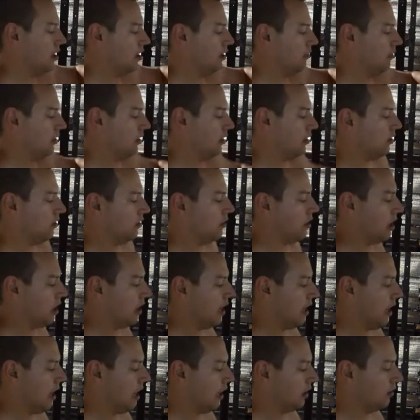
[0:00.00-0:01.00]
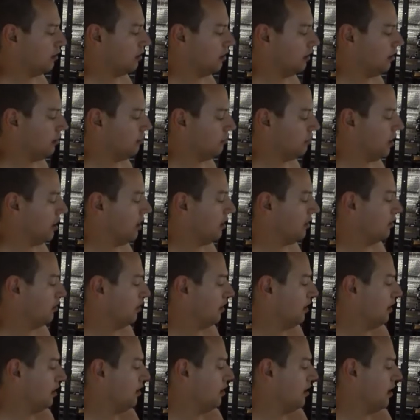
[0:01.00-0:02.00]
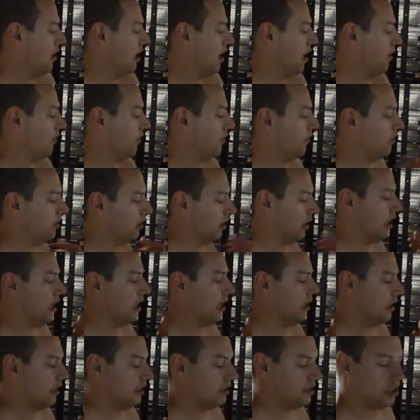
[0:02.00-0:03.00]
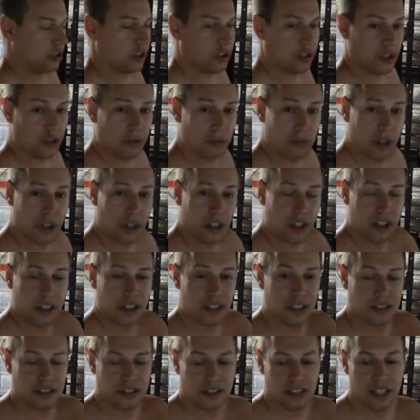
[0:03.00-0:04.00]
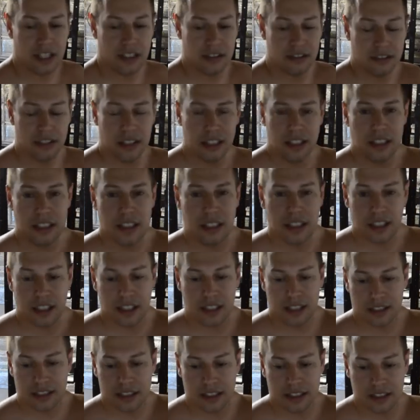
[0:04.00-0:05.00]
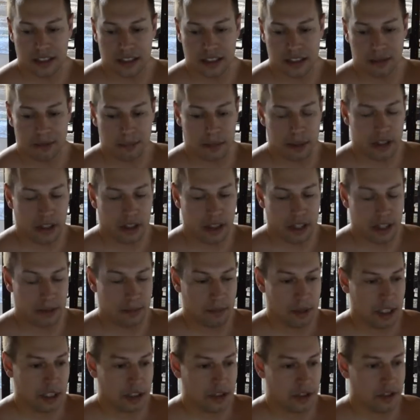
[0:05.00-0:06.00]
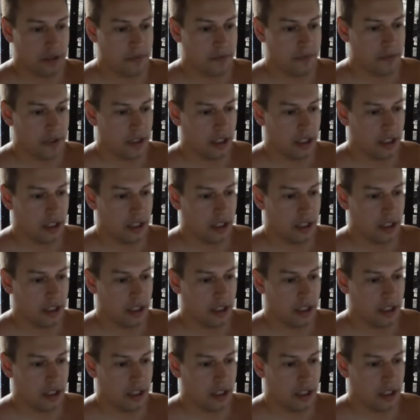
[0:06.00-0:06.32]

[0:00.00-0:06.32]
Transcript: I mean, they're not excellent, but it's enough. Again, it's a curl bar. It's not like they need to spin all that much.